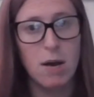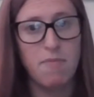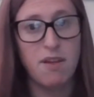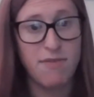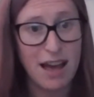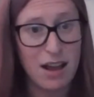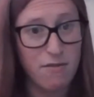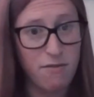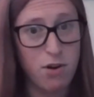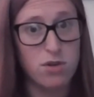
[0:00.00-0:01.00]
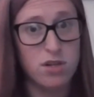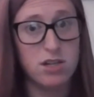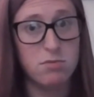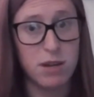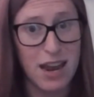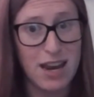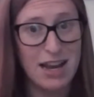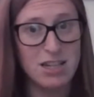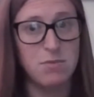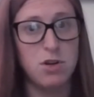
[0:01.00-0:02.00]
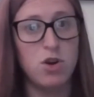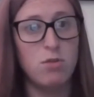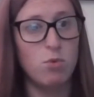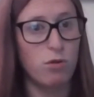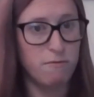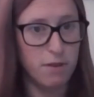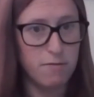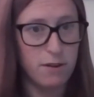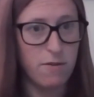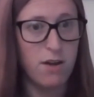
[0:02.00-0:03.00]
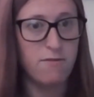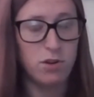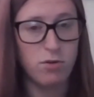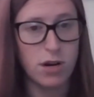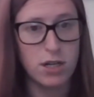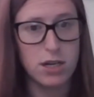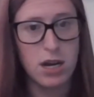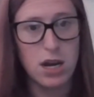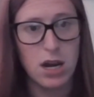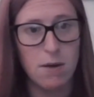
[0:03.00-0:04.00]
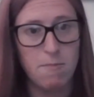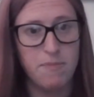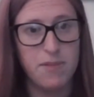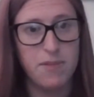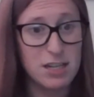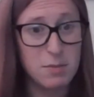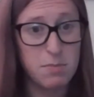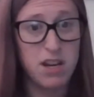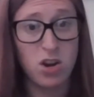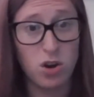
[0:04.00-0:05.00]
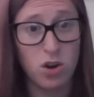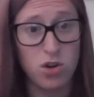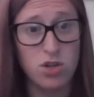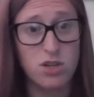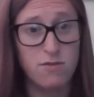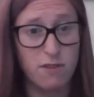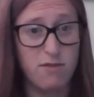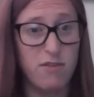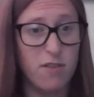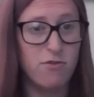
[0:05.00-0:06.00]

then that flow system again has to be no more than 55 degrees. This is because 55